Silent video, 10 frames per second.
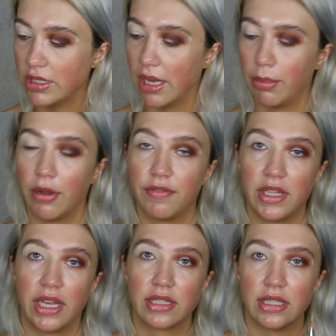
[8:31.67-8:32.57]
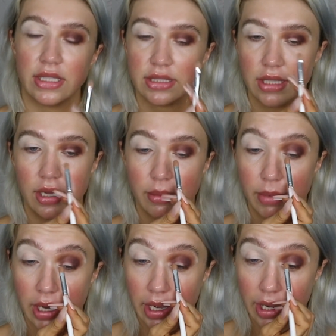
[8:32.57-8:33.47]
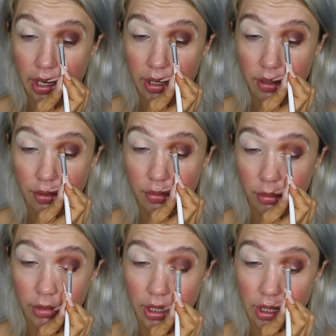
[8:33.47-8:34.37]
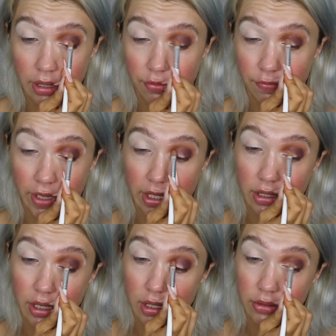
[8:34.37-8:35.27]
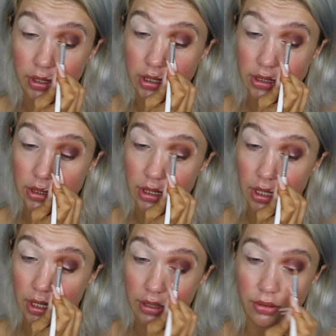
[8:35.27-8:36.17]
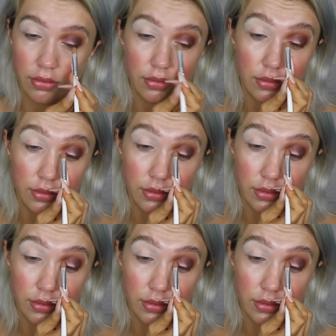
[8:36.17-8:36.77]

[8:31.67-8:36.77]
Tap off the excess. I normally kind of fake a cut crease. I don't